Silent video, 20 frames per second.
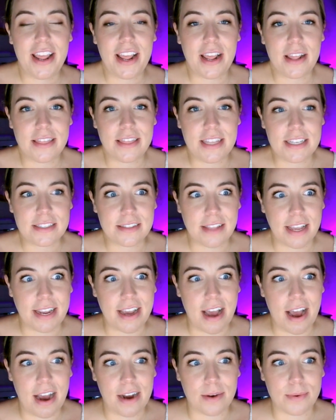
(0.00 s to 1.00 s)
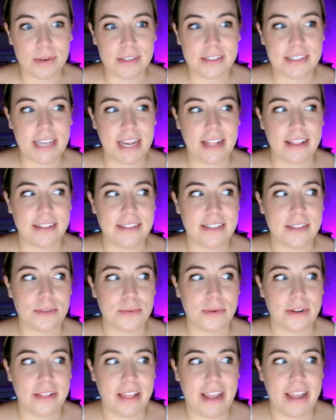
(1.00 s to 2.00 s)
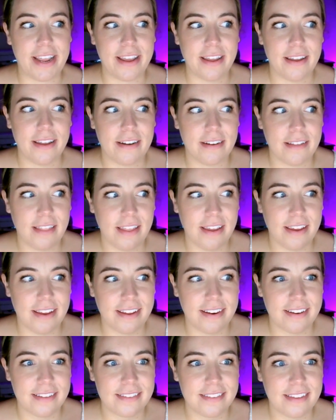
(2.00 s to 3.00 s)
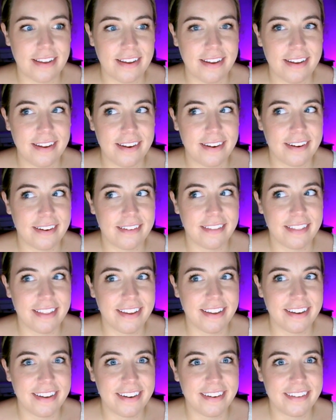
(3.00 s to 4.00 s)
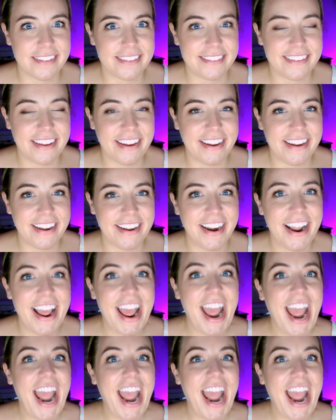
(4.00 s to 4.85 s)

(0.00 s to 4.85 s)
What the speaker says: these like awkward silences where like, are they going to say it? Are they going to say it?